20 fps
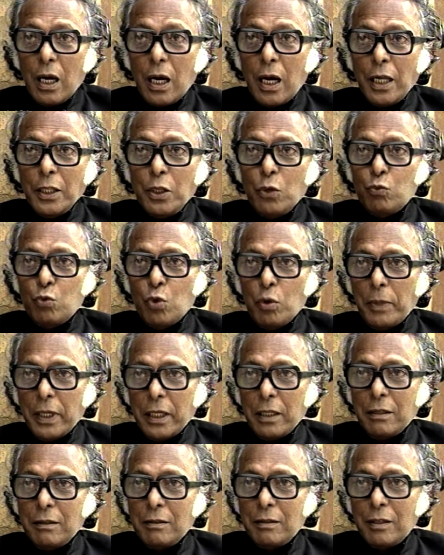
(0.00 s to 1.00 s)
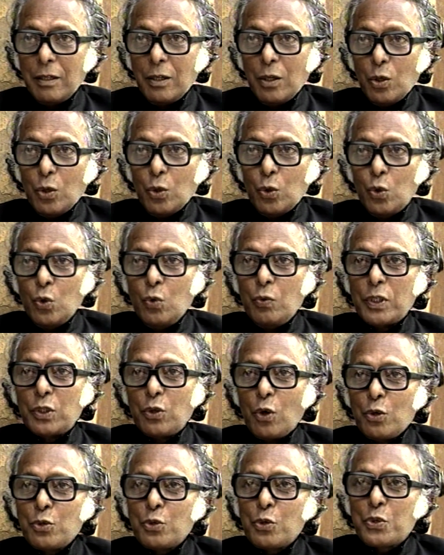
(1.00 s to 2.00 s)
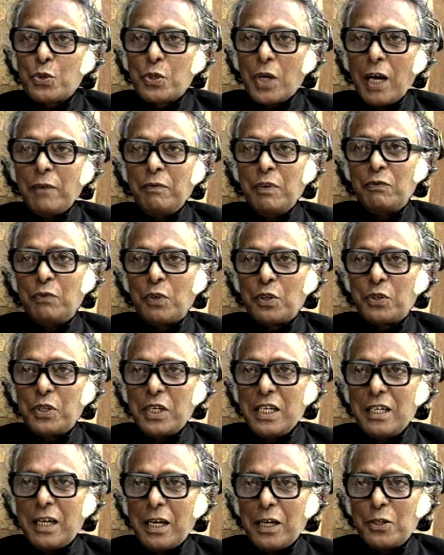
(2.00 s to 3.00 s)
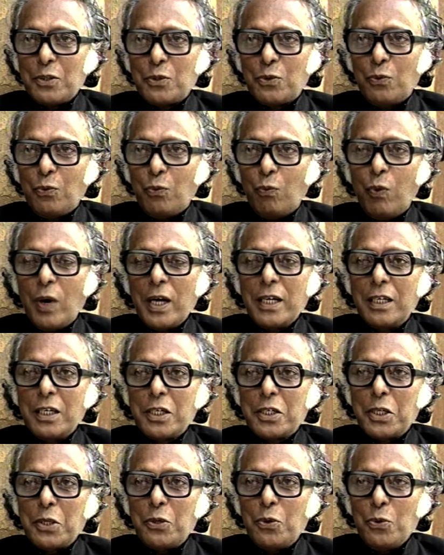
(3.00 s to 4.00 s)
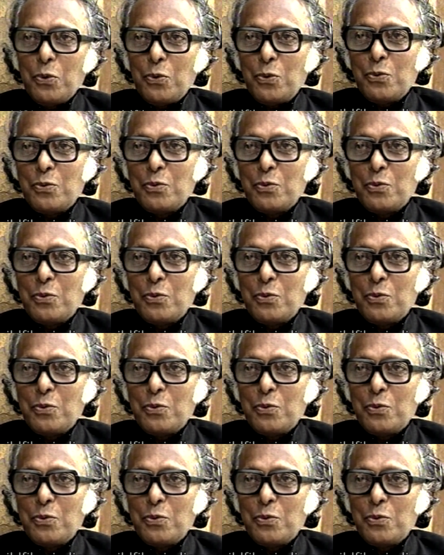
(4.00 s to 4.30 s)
And the woman, who was also starving for three days, what did she do?